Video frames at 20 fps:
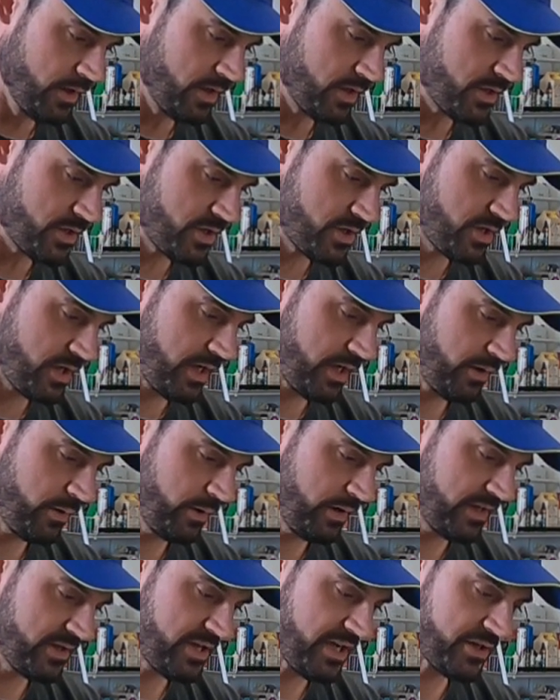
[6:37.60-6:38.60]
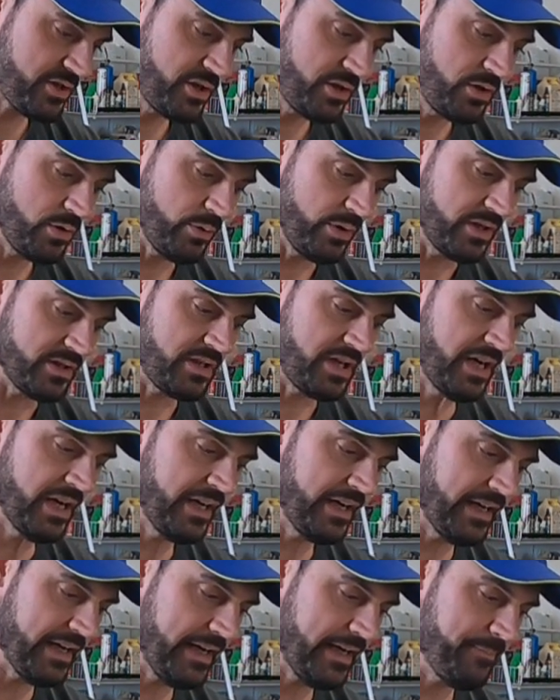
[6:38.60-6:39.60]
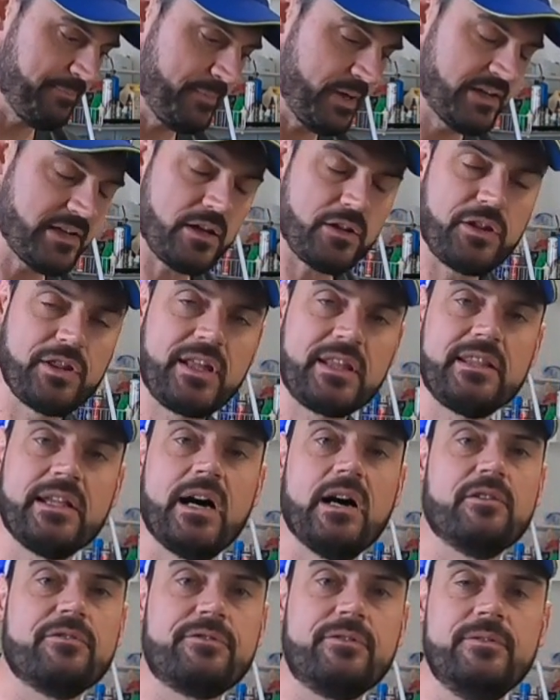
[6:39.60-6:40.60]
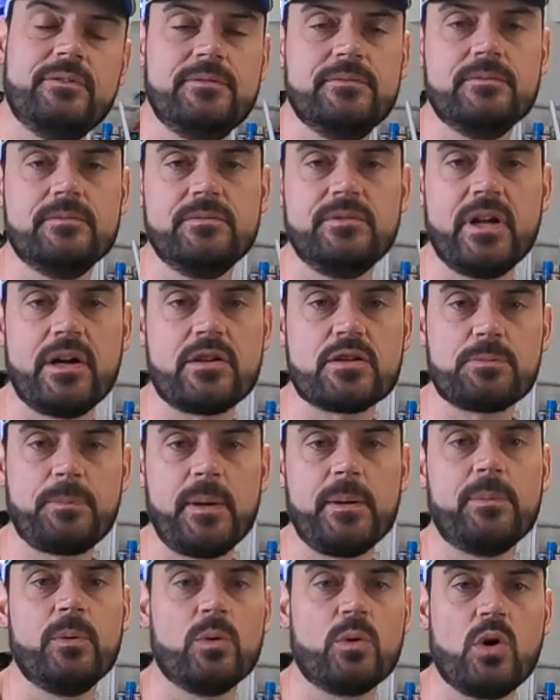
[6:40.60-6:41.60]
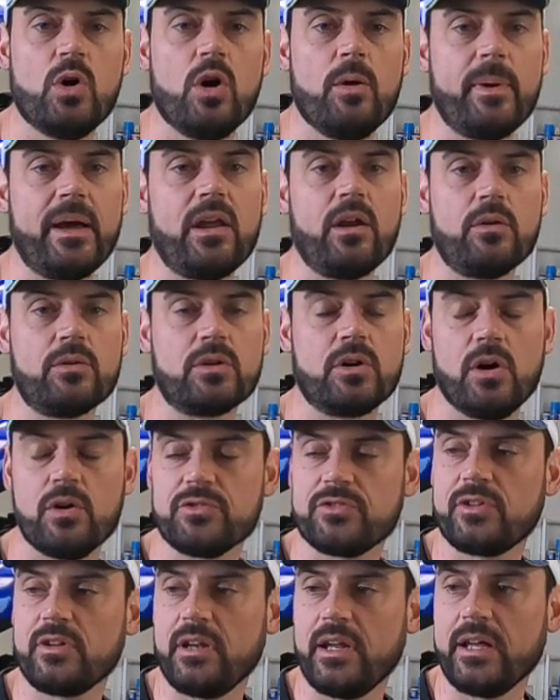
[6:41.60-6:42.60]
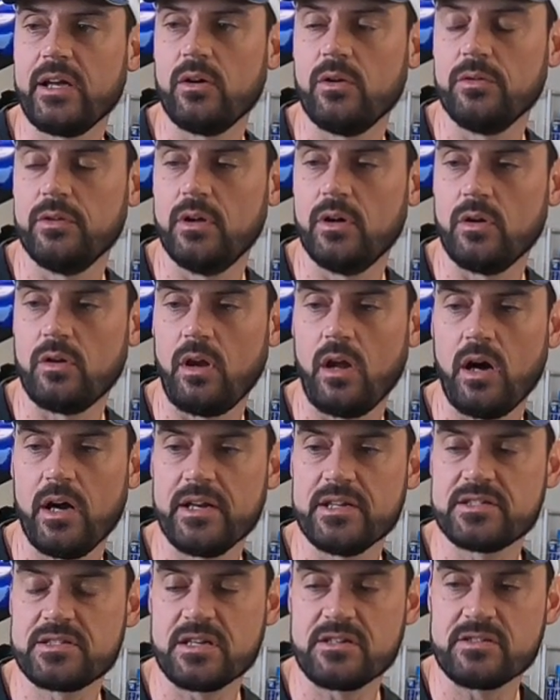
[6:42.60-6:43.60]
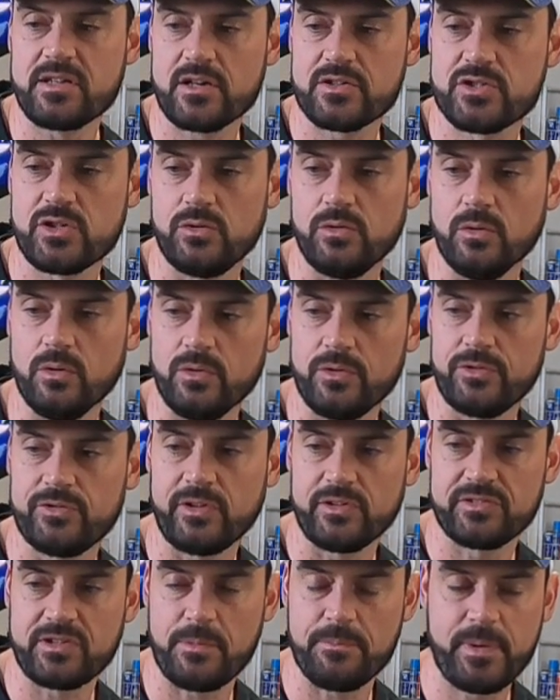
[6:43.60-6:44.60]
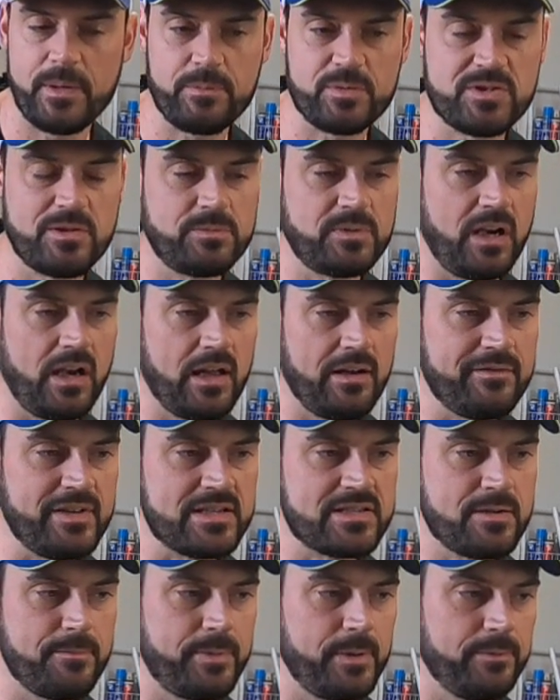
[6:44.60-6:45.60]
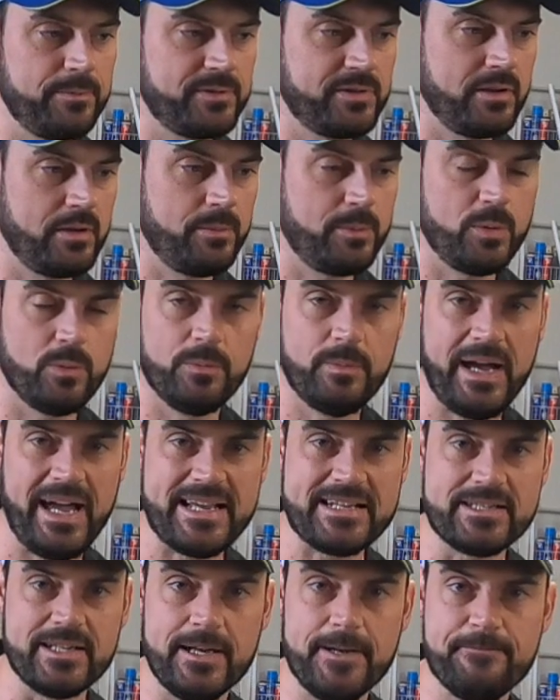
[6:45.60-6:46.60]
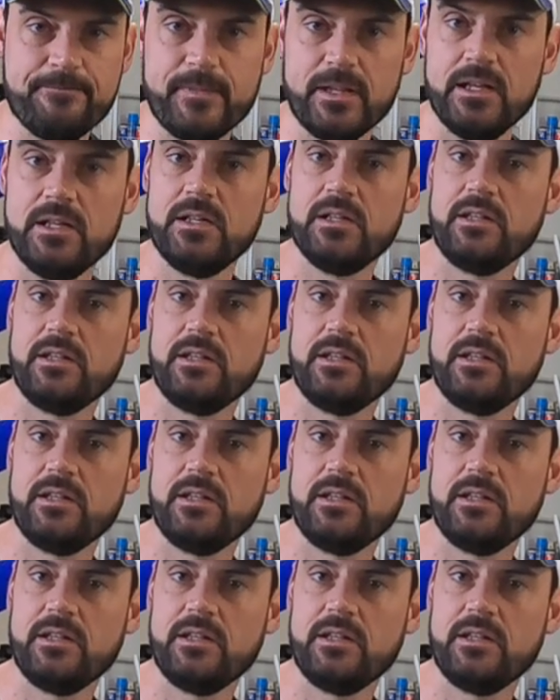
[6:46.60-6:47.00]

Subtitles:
So induction noise. Another thing that I've noticed people comment on constantly online is the induction noise. So some people seem to love it, some people hate it.